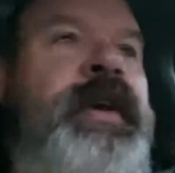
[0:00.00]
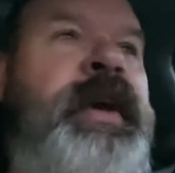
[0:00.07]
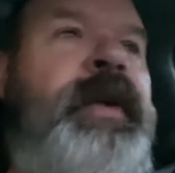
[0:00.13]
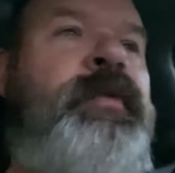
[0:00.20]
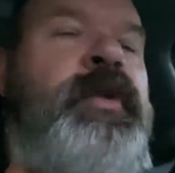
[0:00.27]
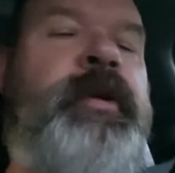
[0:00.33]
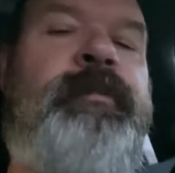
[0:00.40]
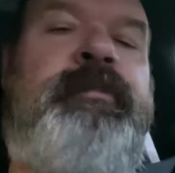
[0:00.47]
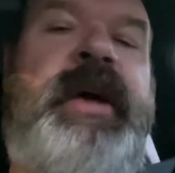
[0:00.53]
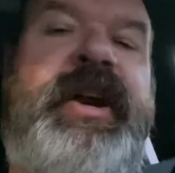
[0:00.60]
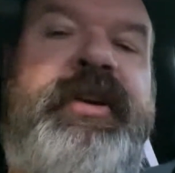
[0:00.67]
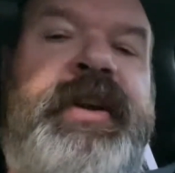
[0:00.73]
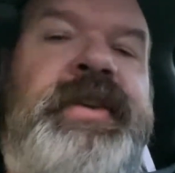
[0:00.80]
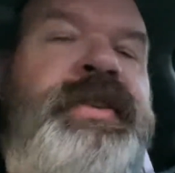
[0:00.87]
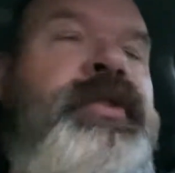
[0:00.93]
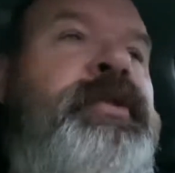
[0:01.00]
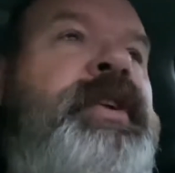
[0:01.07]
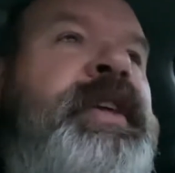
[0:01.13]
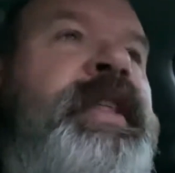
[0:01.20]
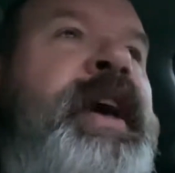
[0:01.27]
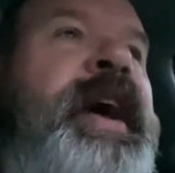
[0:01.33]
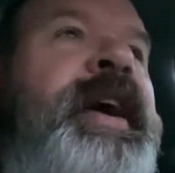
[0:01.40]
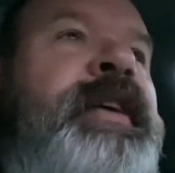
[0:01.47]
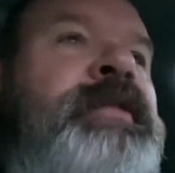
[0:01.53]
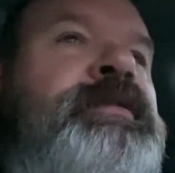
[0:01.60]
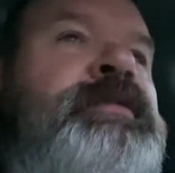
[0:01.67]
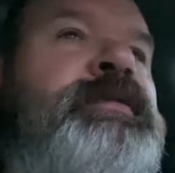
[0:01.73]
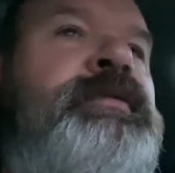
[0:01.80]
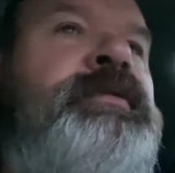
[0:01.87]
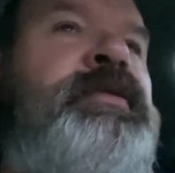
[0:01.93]
And we're better at doing that
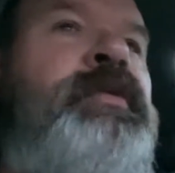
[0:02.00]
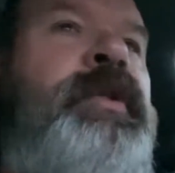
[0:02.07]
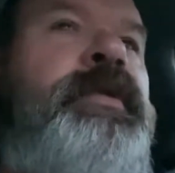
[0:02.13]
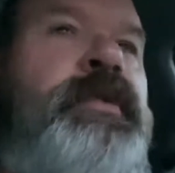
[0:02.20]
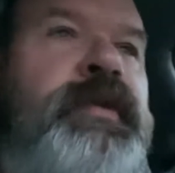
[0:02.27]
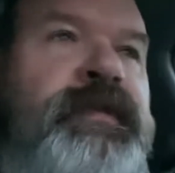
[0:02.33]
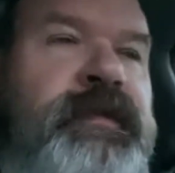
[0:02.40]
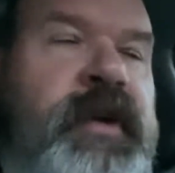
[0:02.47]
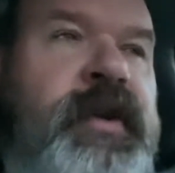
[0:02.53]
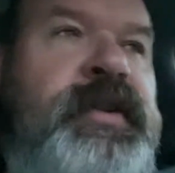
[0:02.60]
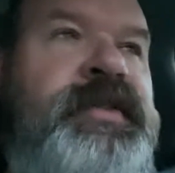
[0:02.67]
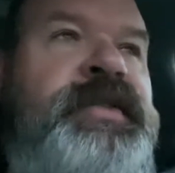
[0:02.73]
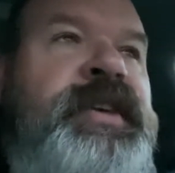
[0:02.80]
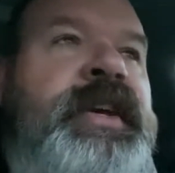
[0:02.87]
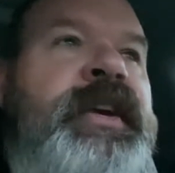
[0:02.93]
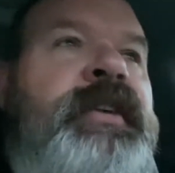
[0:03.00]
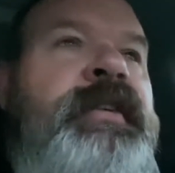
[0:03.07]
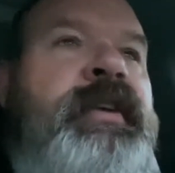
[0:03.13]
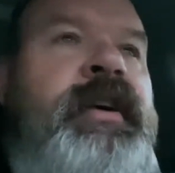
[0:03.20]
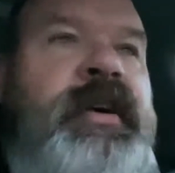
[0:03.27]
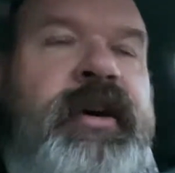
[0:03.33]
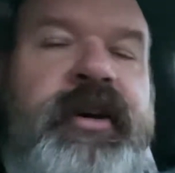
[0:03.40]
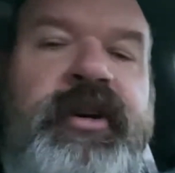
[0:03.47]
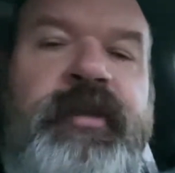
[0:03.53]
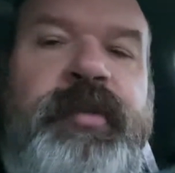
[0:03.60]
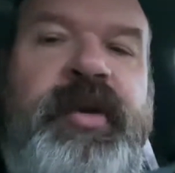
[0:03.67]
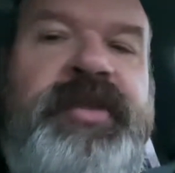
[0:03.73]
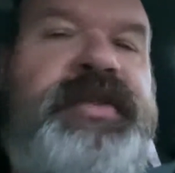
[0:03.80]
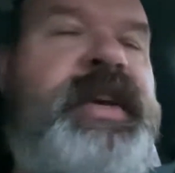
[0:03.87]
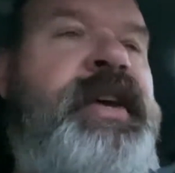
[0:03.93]
when we're focusing
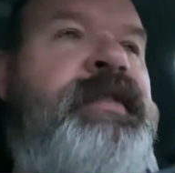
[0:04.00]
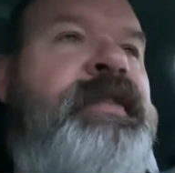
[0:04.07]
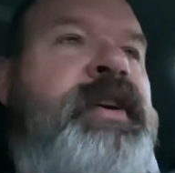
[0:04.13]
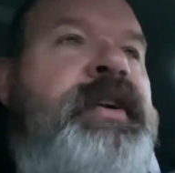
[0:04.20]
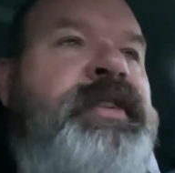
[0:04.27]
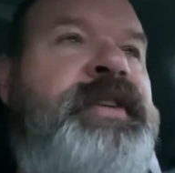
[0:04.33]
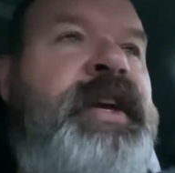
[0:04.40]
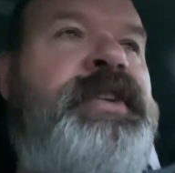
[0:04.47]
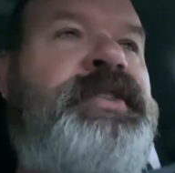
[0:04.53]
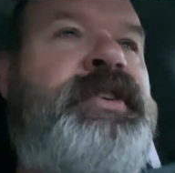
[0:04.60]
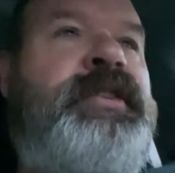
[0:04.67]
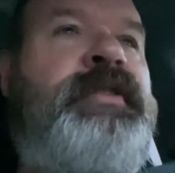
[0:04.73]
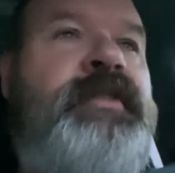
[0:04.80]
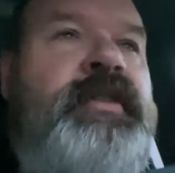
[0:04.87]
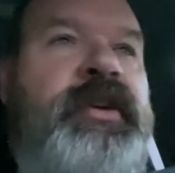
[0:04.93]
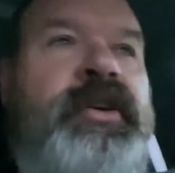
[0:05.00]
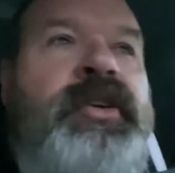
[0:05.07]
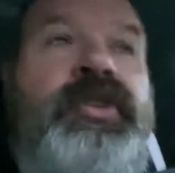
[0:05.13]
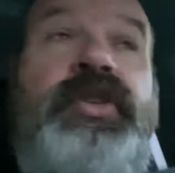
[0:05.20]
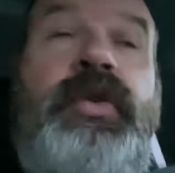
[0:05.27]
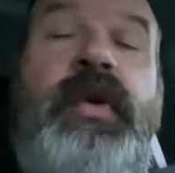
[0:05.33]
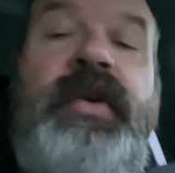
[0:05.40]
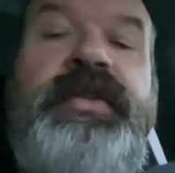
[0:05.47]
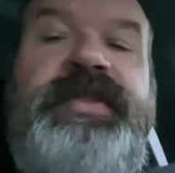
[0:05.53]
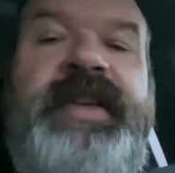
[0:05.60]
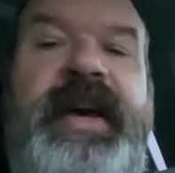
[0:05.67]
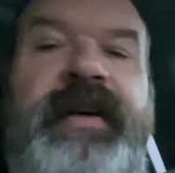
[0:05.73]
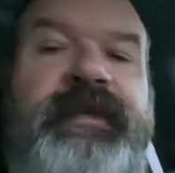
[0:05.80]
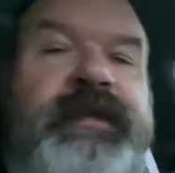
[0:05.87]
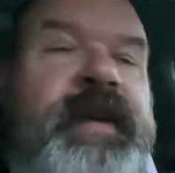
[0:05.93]
100% of our attention towards
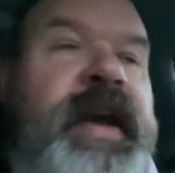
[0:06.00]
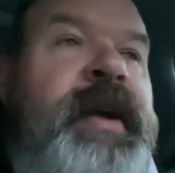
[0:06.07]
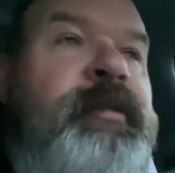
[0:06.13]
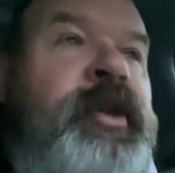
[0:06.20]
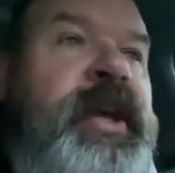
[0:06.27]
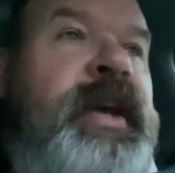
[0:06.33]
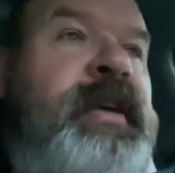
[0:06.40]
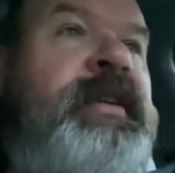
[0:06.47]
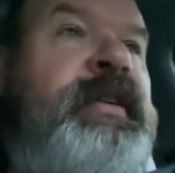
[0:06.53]
that family.